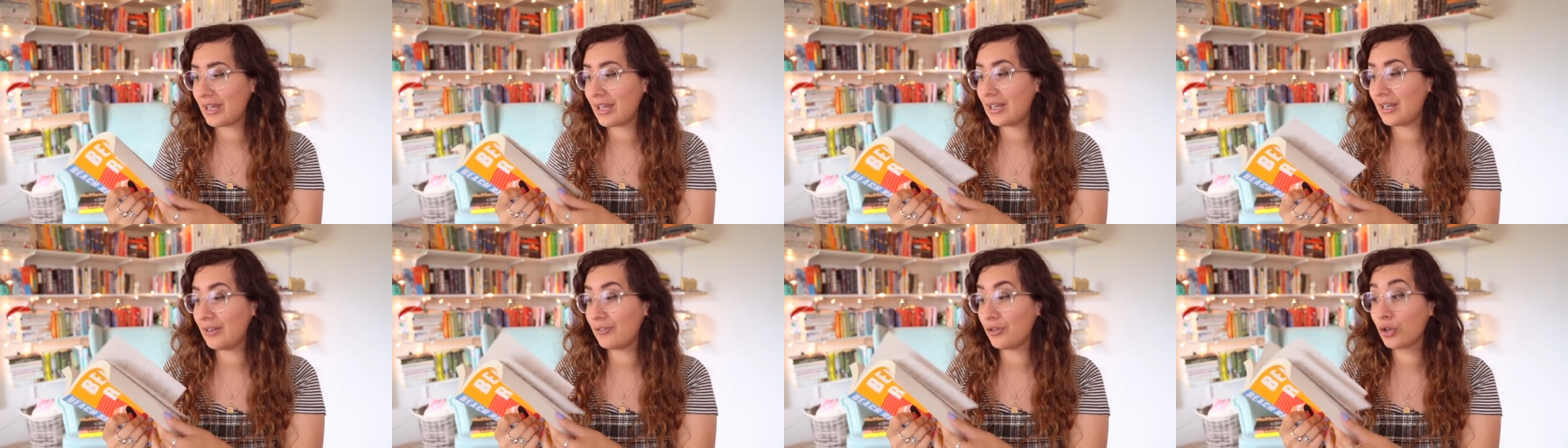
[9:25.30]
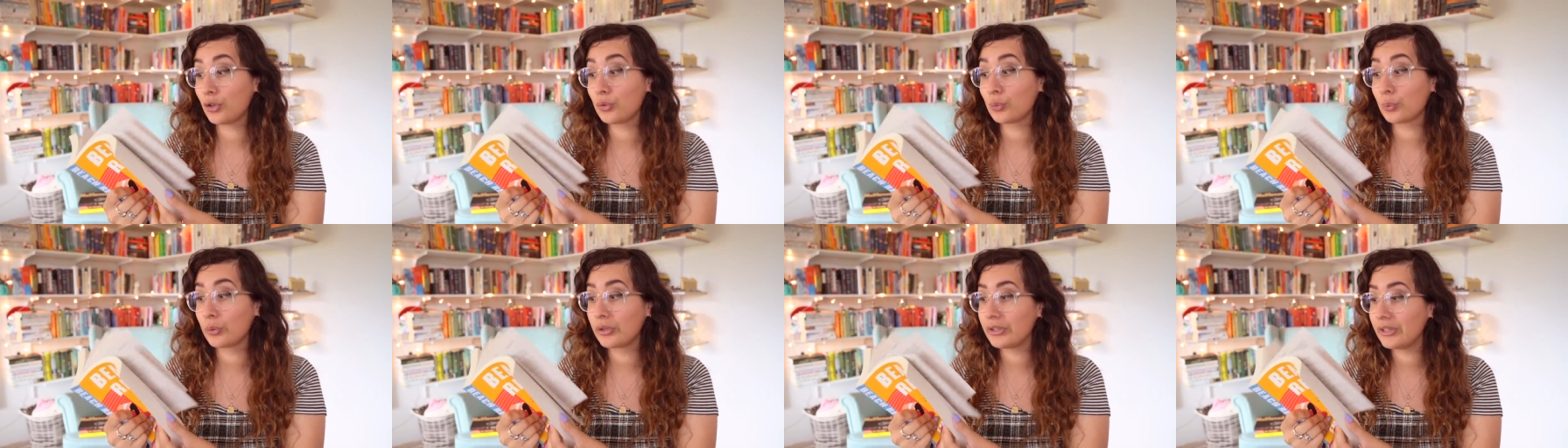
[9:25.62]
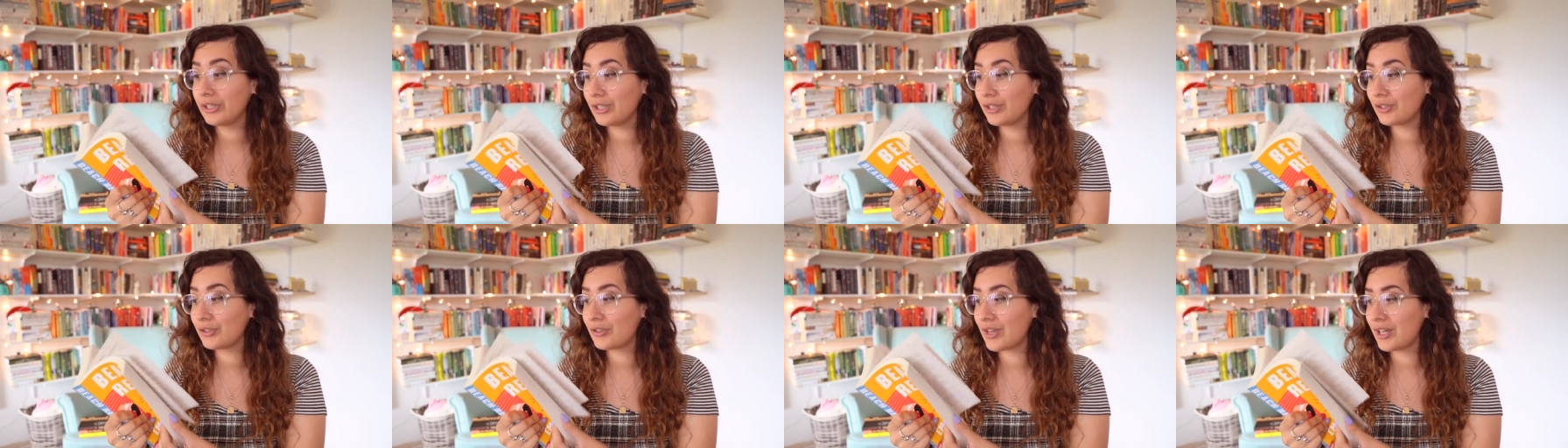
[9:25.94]
And I've heard
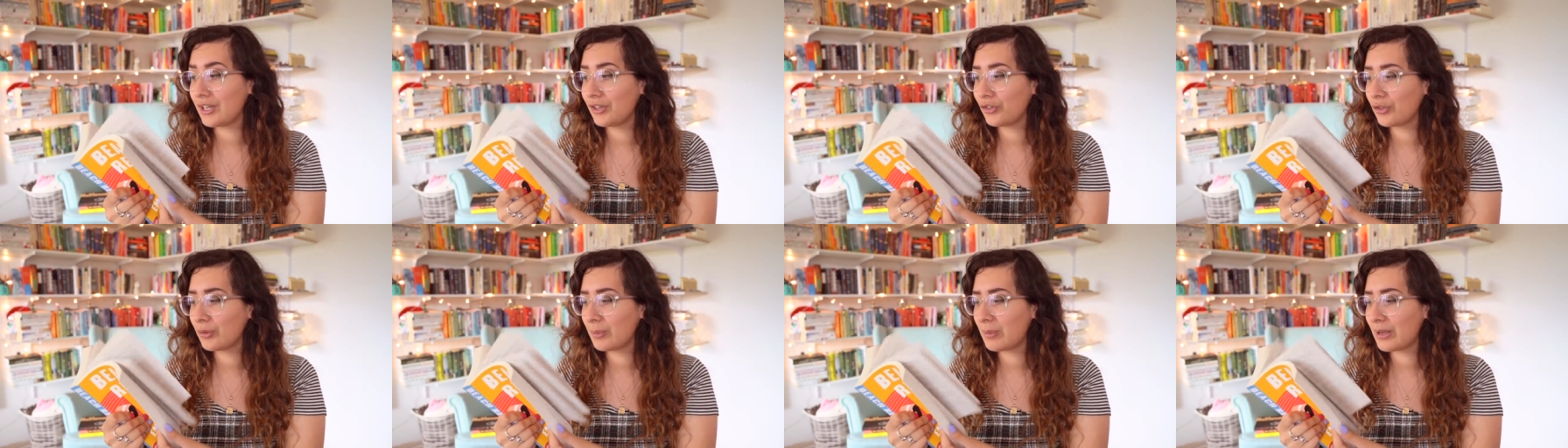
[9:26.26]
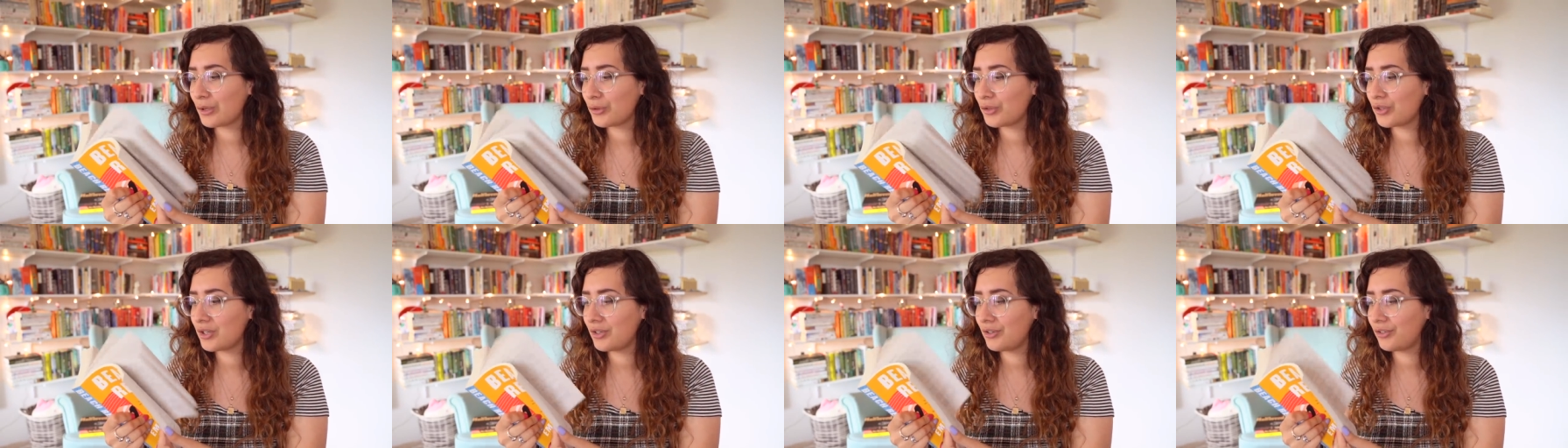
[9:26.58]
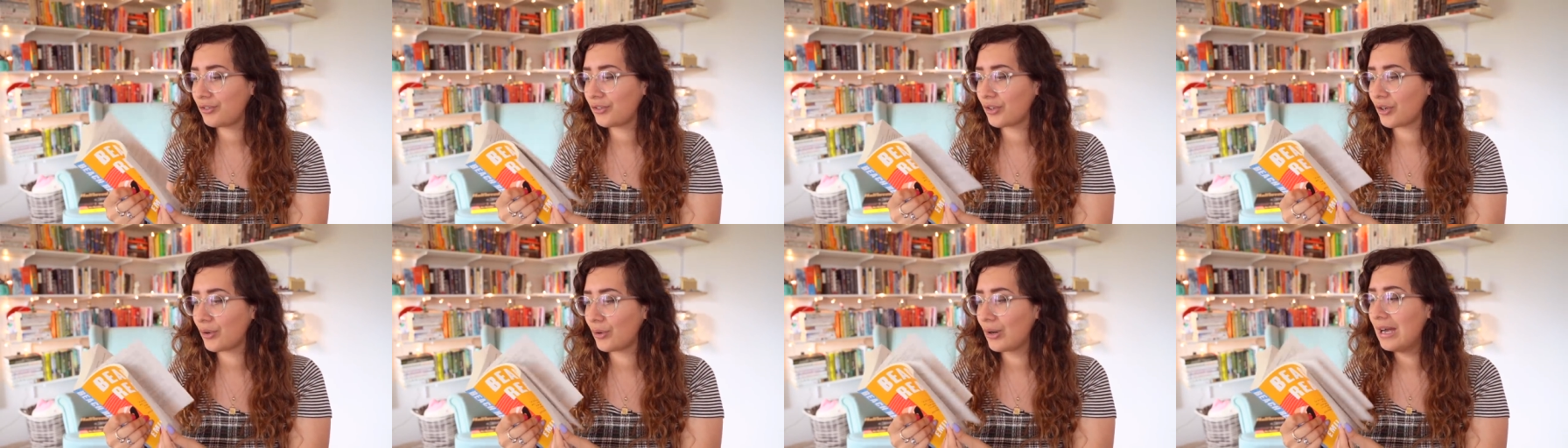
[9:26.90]
really good things about this,
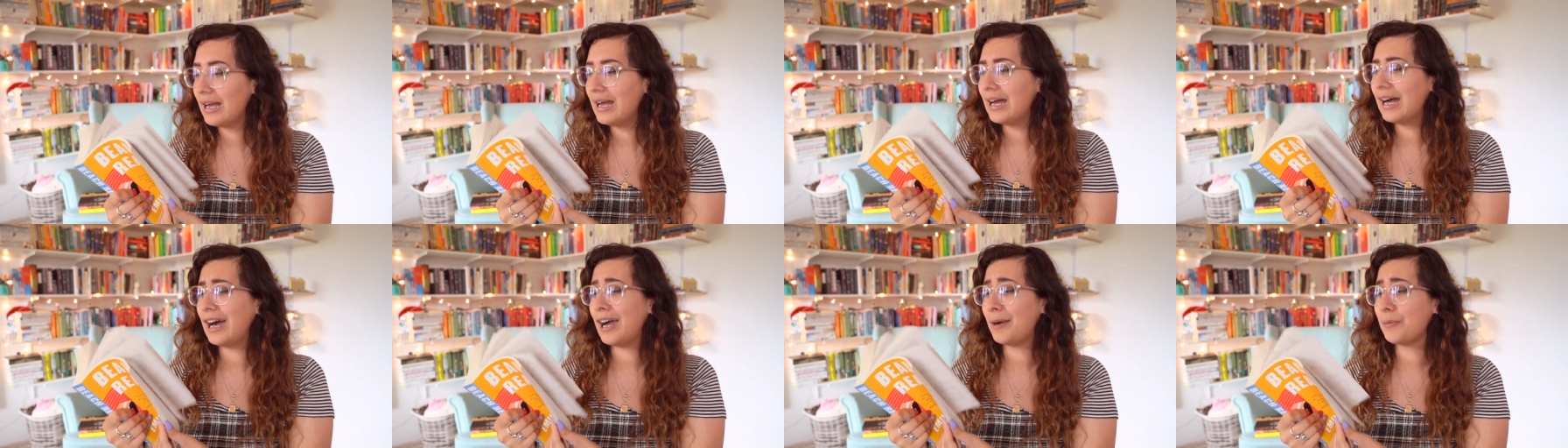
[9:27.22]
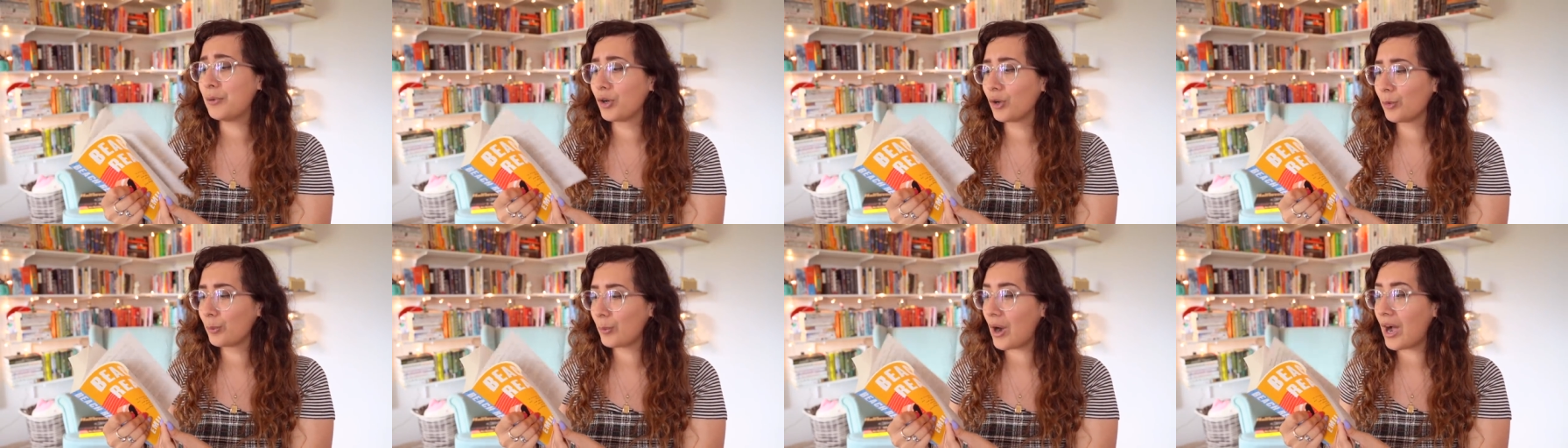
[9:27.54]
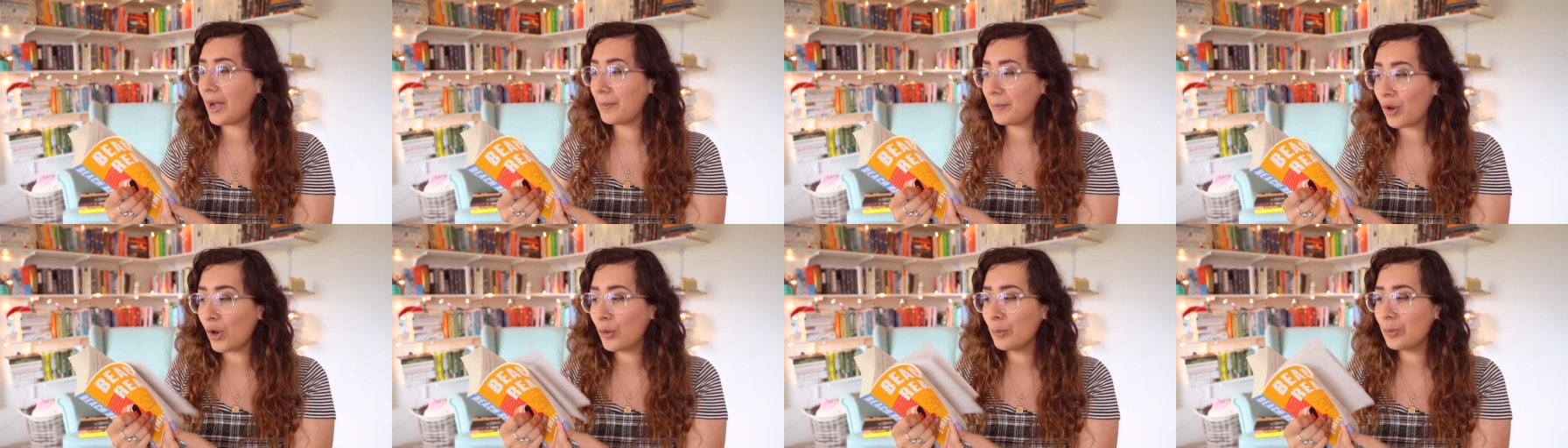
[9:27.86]
so I'm, ho
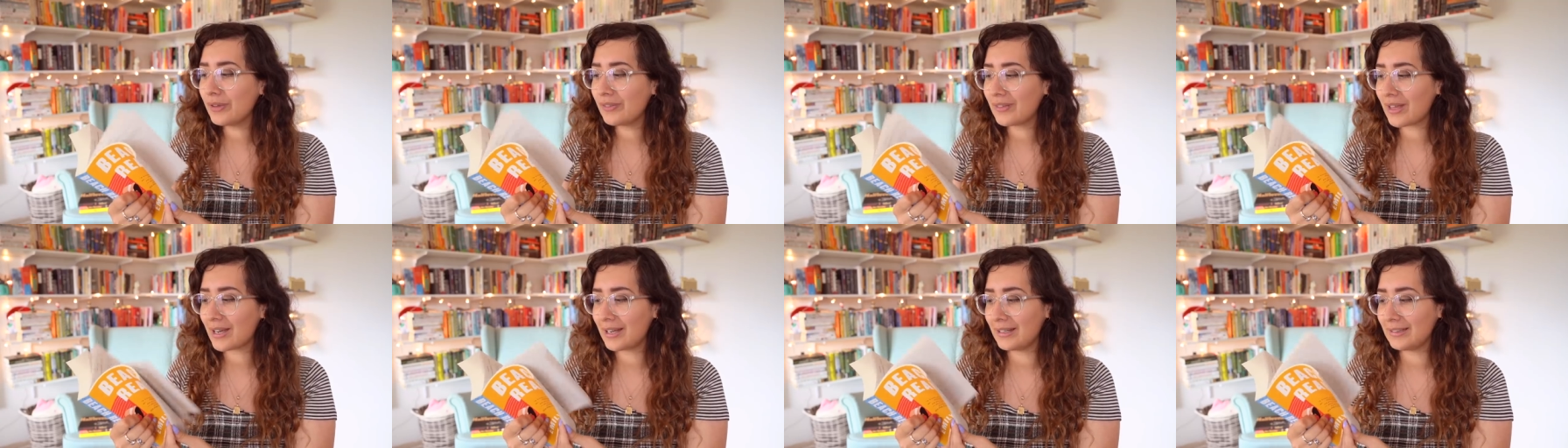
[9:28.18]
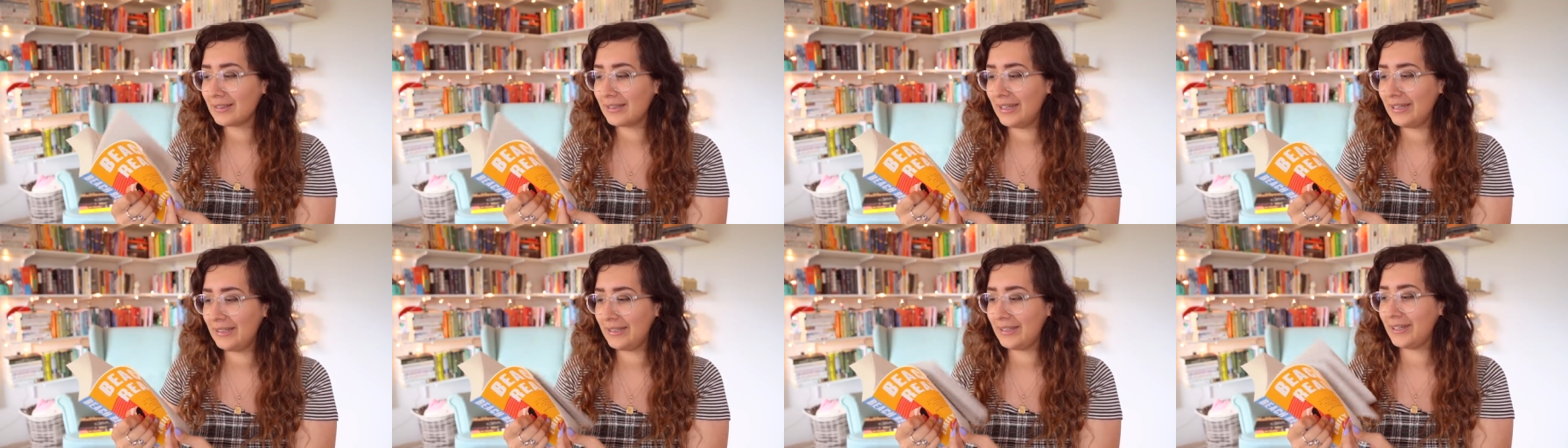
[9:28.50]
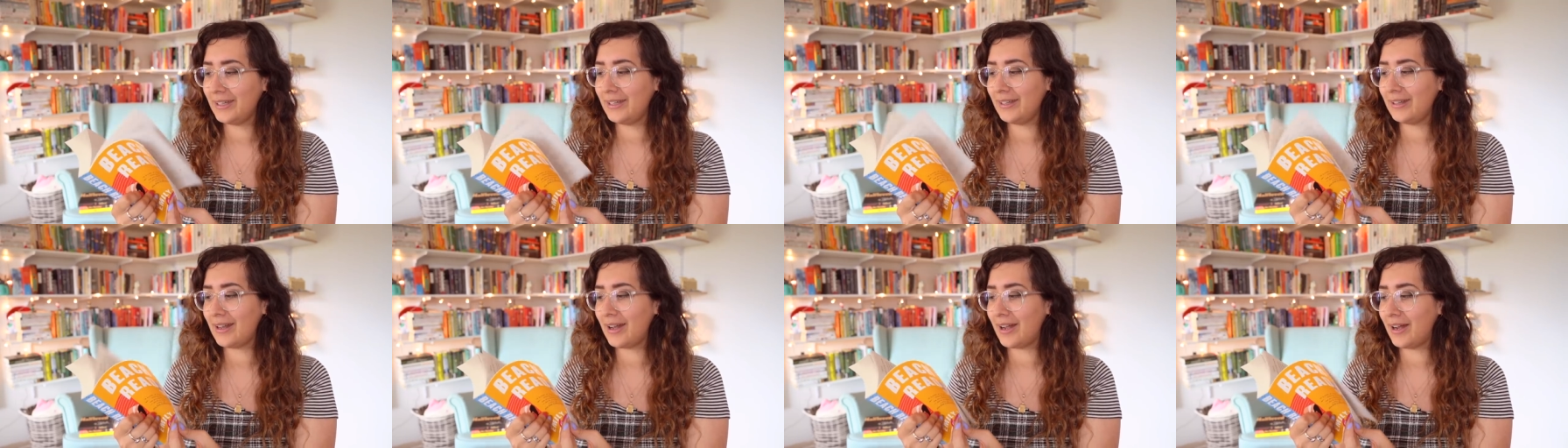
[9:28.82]
I'm hoping that I like
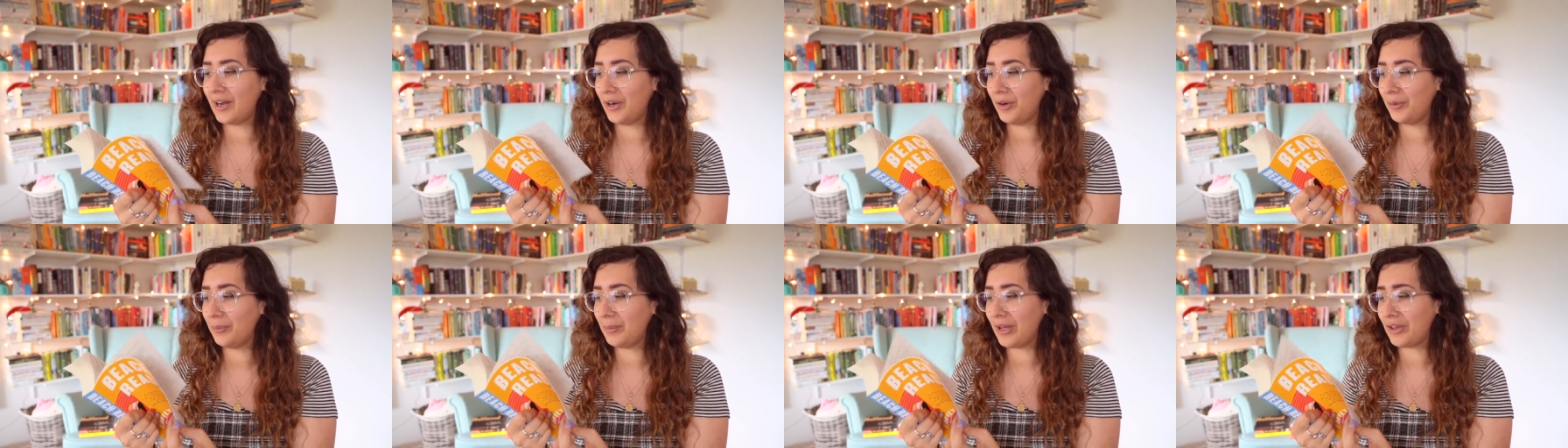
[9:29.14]
it um,